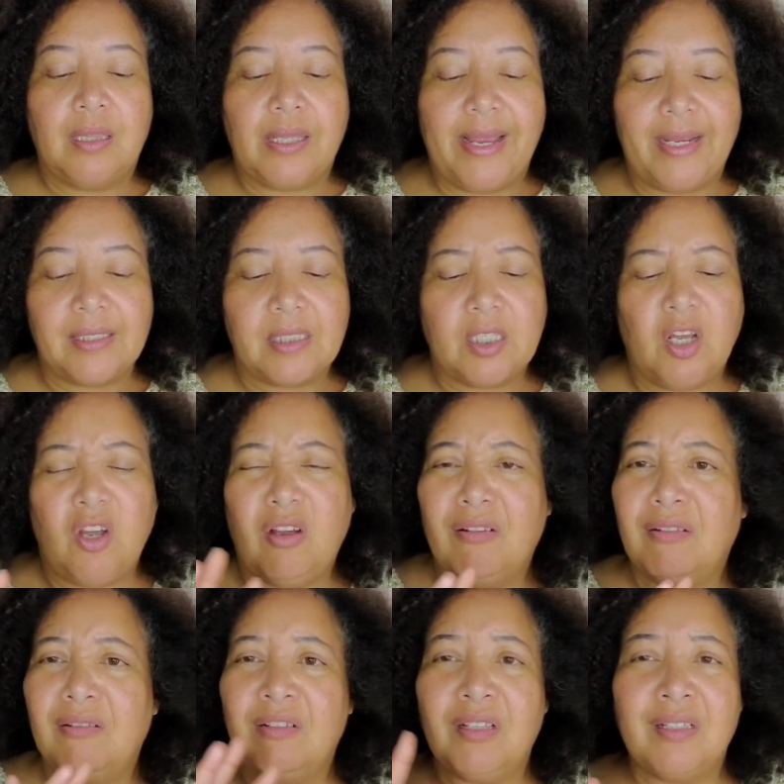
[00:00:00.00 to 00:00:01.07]
last
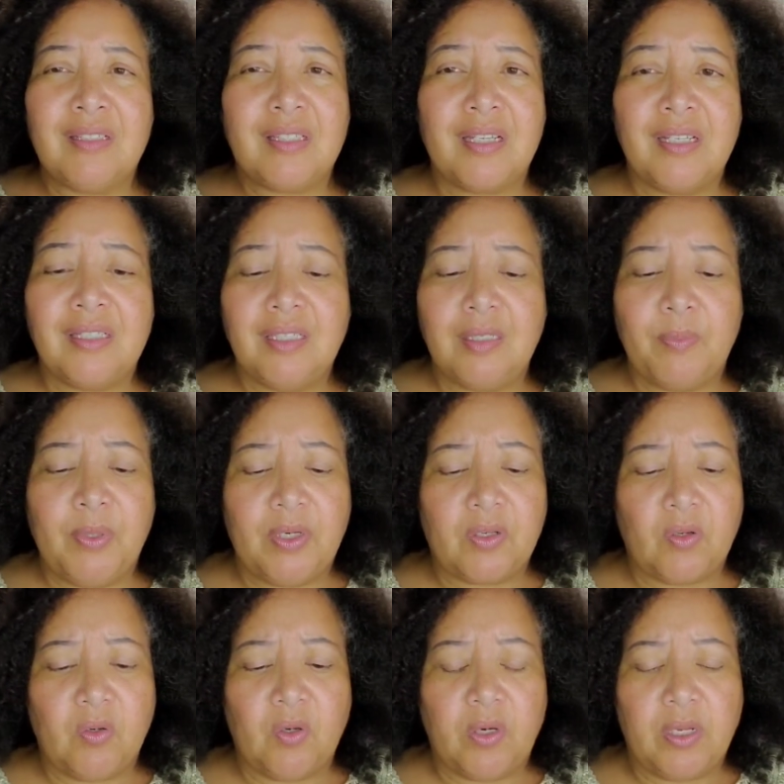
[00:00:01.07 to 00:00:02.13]
long, it's easy to
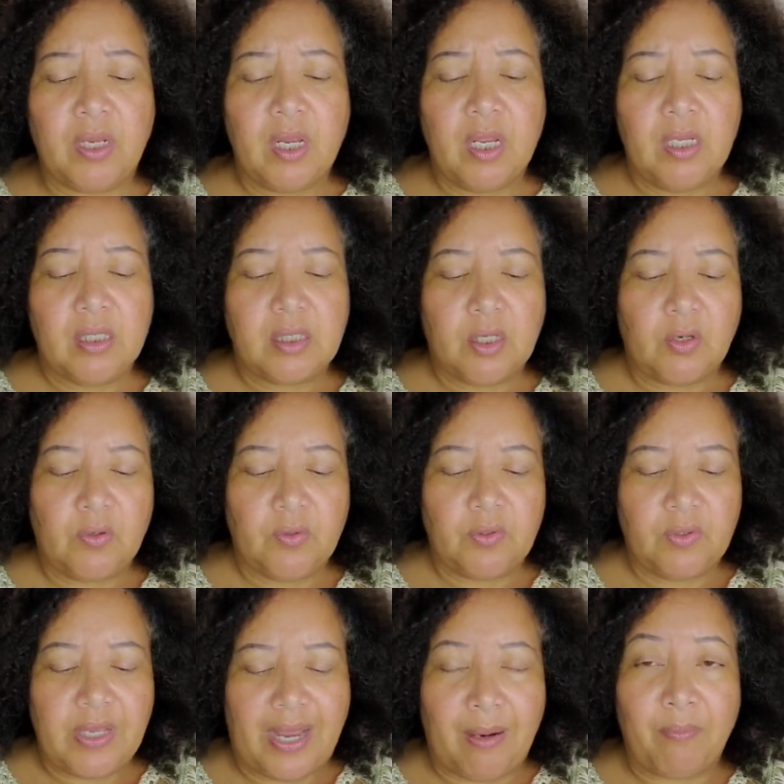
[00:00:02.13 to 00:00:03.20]
put on. So
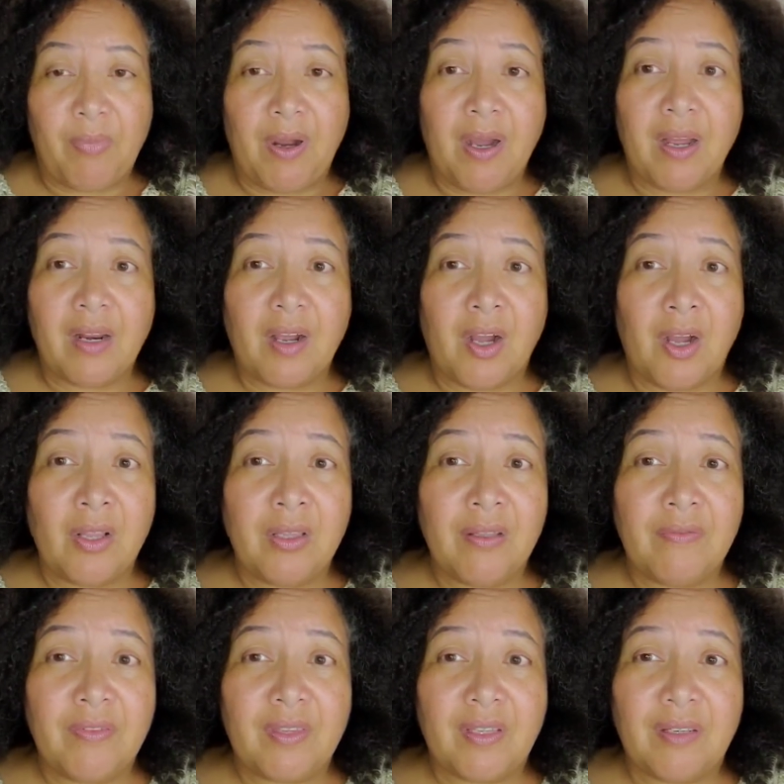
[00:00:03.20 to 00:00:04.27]
I bought all
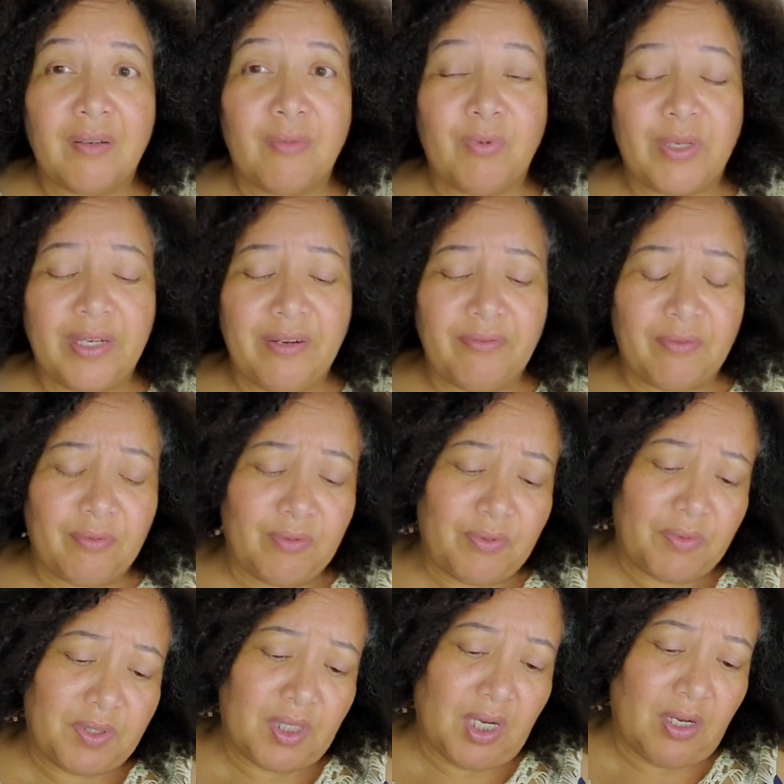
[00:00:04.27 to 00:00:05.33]
of the whatever
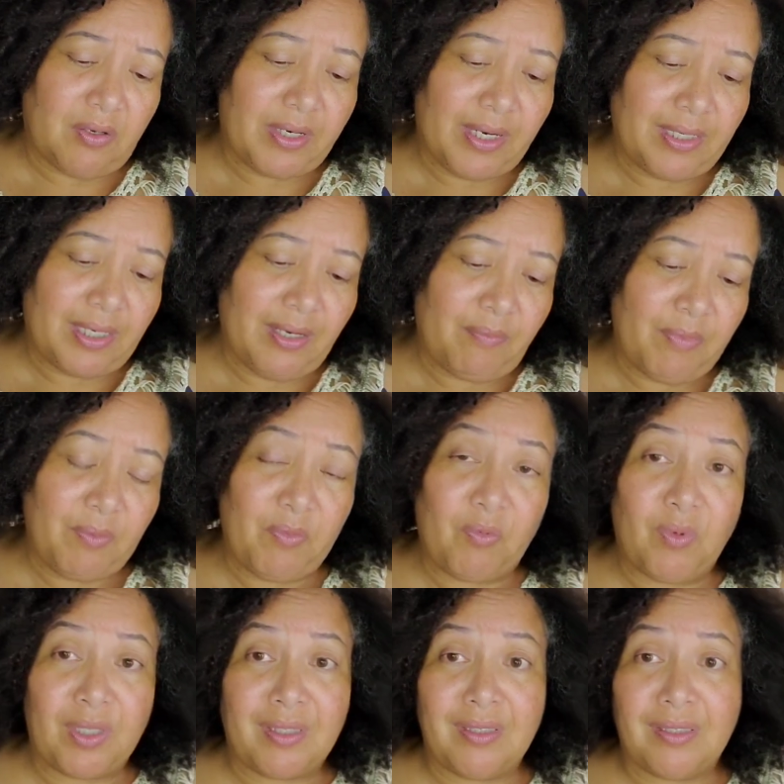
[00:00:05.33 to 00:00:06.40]
it was called, I can't remember
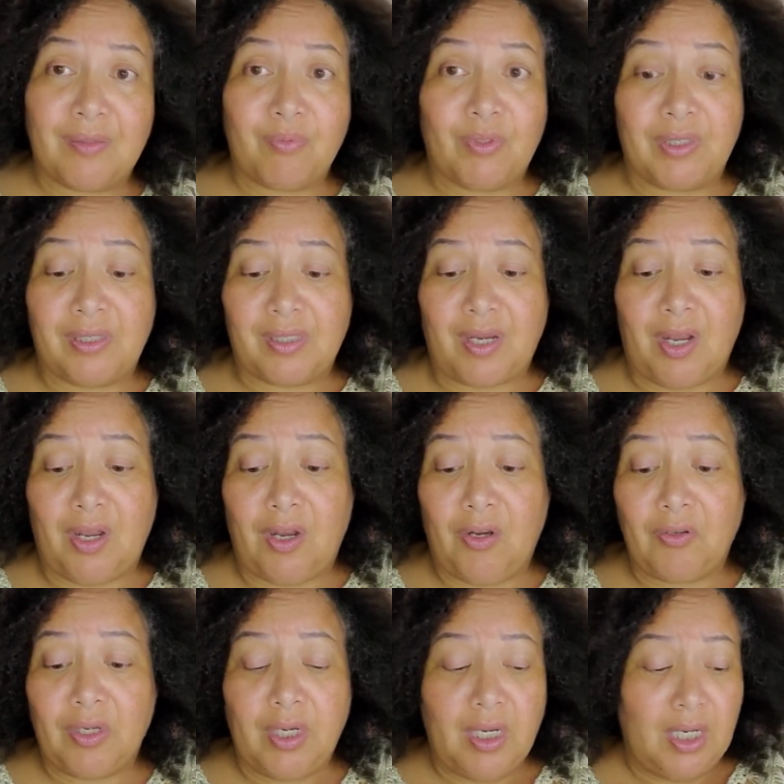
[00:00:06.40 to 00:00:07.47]
what this one is
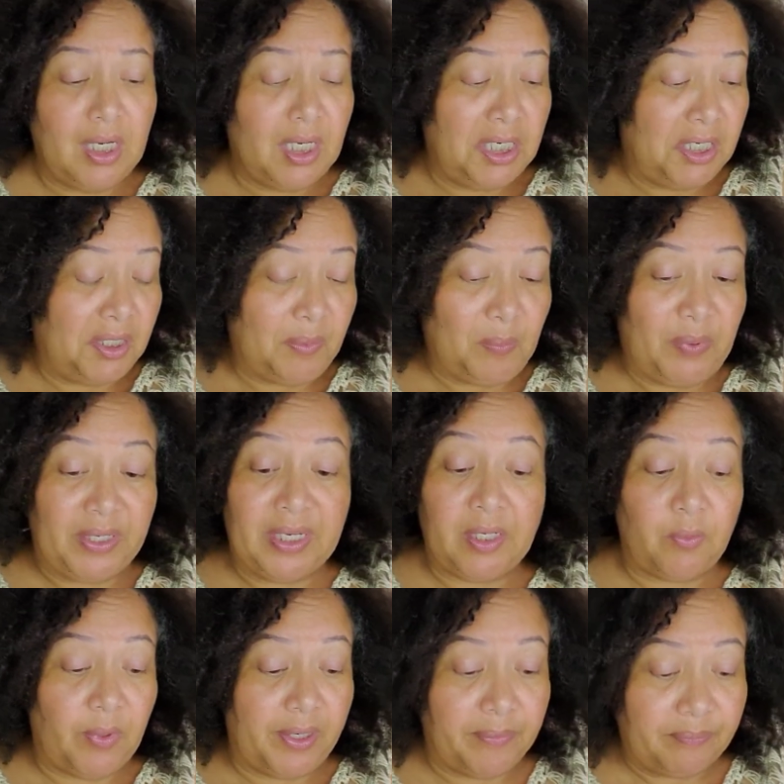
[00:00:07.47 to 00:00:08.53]
called, but
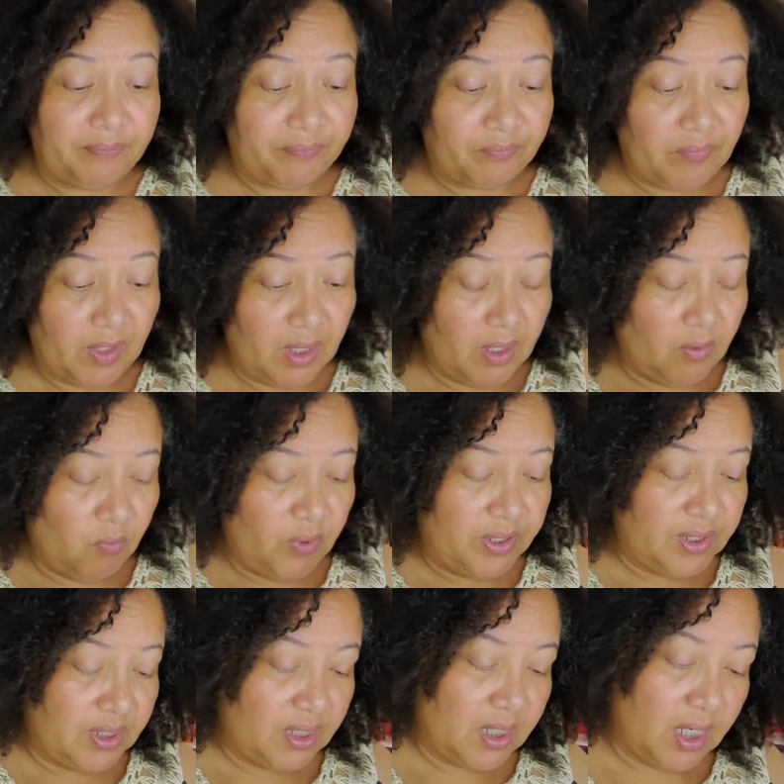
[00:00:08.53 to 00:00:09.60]
anyway, what
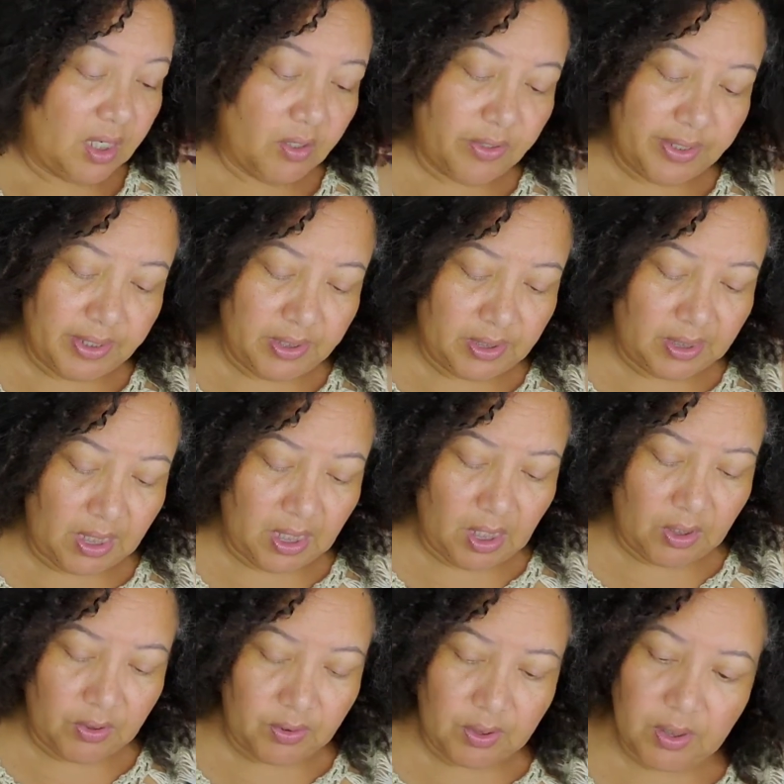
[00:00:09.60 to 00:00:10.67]
is it called? It is
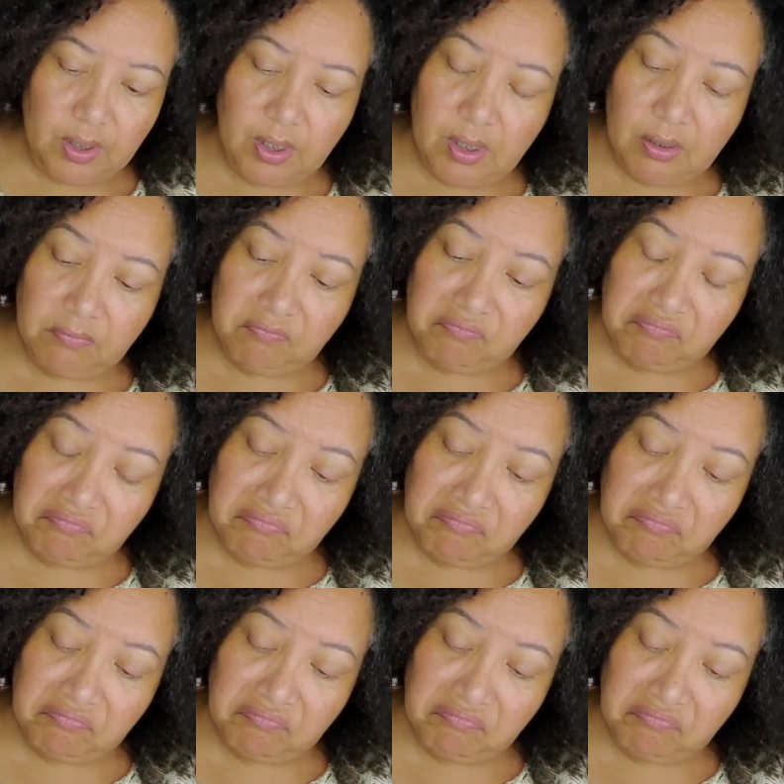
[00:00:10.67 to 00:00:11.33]
called the,